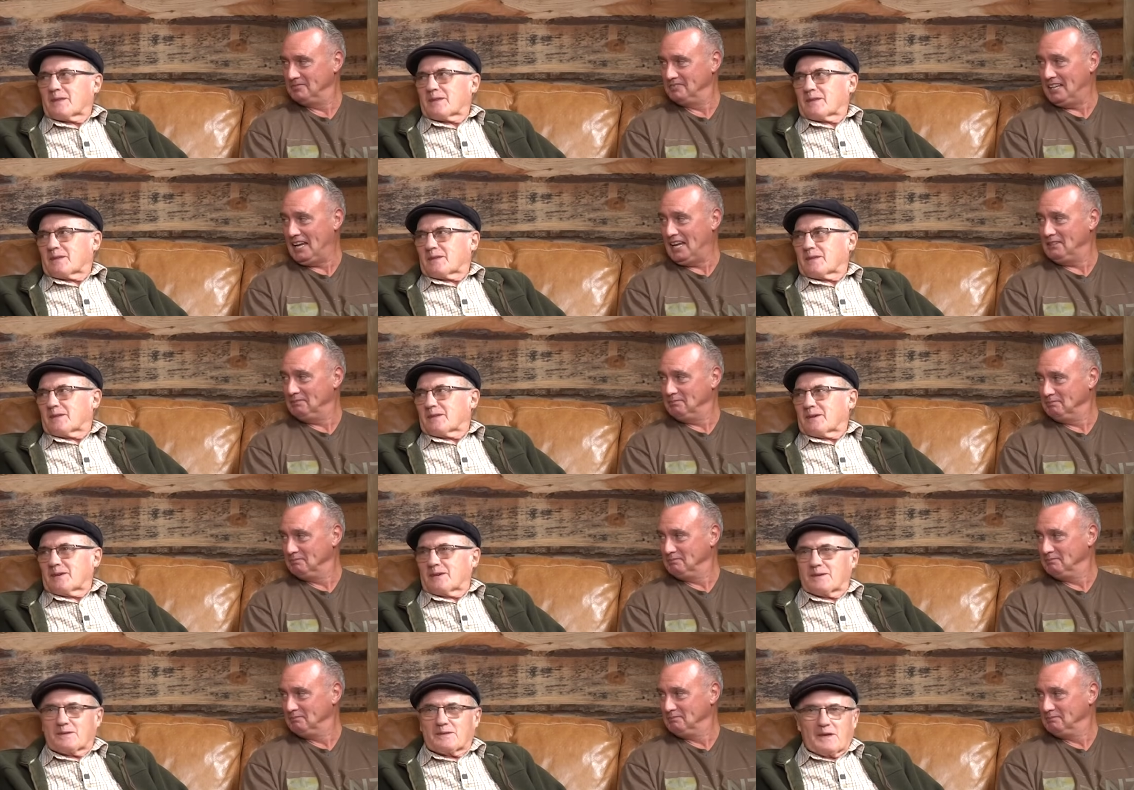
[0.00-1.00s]
Speaker 1: Dad?
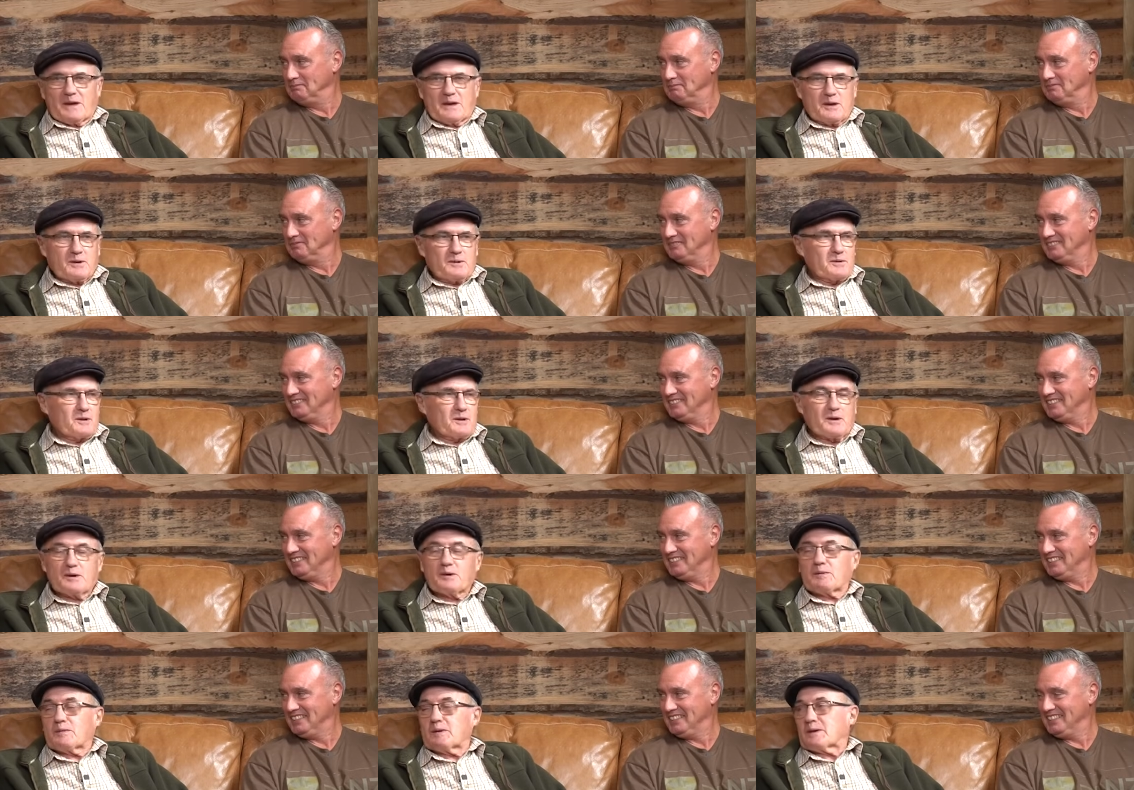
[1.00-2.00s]
Speaker 2: Thank you. Do
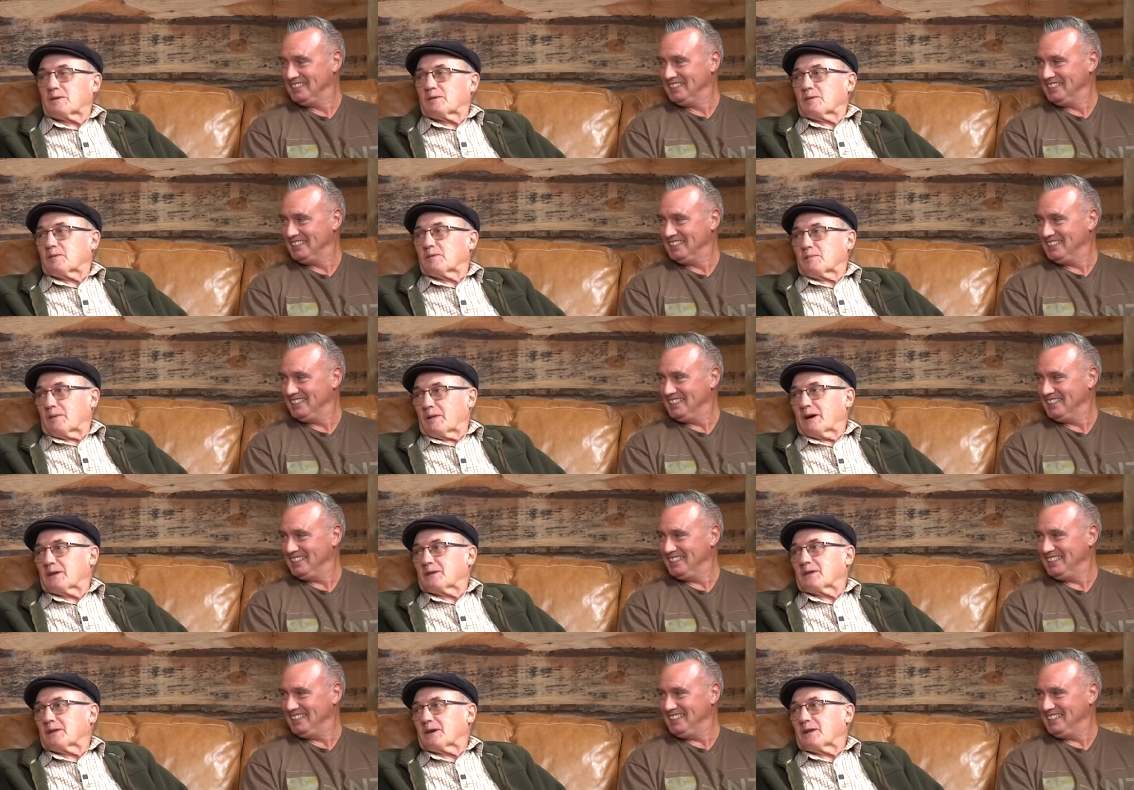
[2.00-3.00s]
you want me to
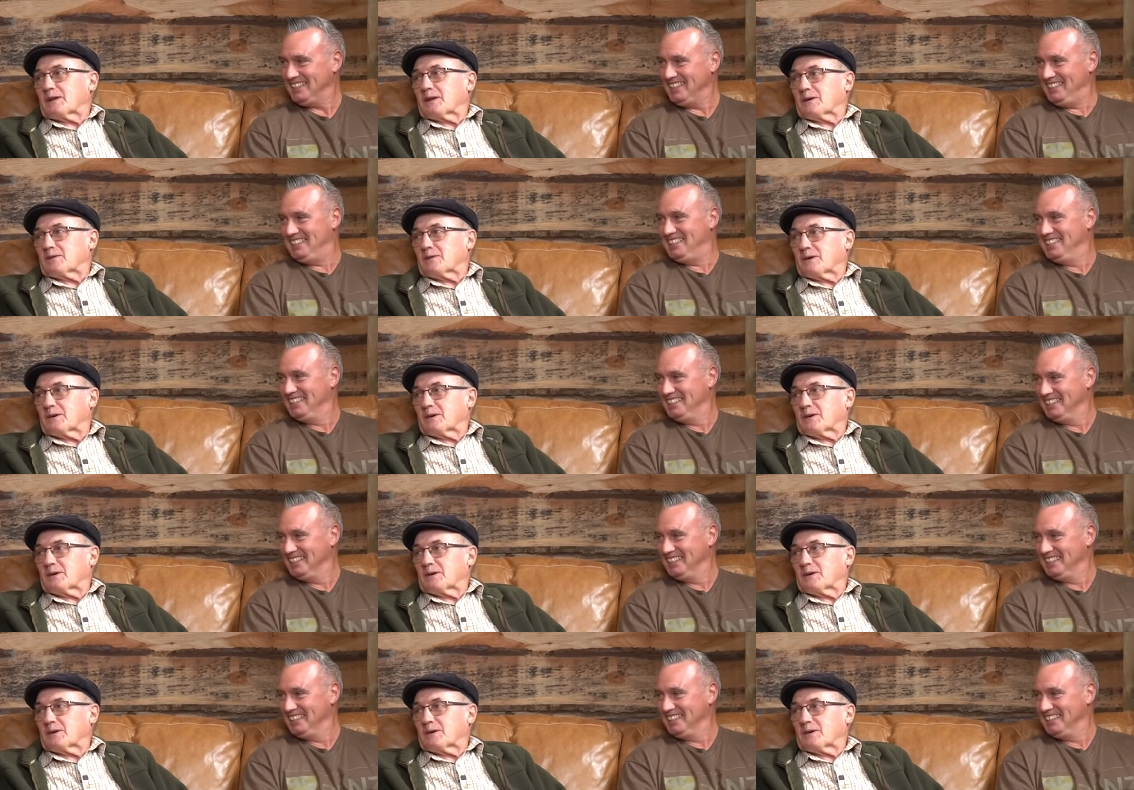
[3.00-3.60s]
reply to that? No.